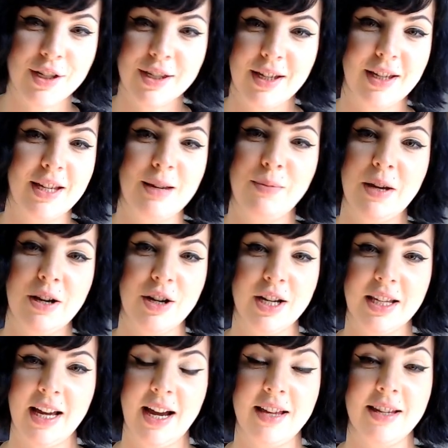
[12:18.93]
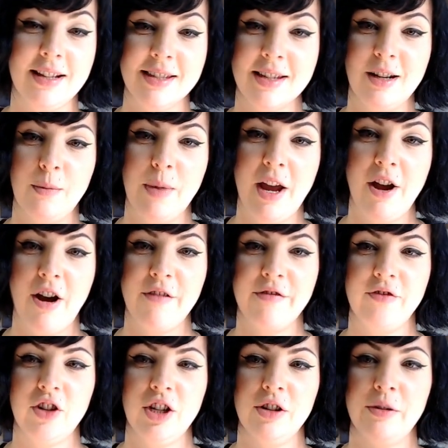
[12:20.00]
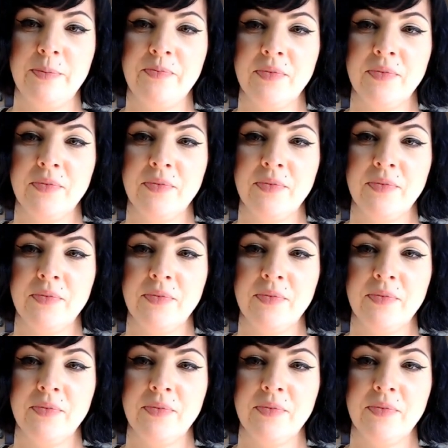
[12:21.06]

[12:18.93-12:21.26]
I keep hearing that, and that's going to be up for you.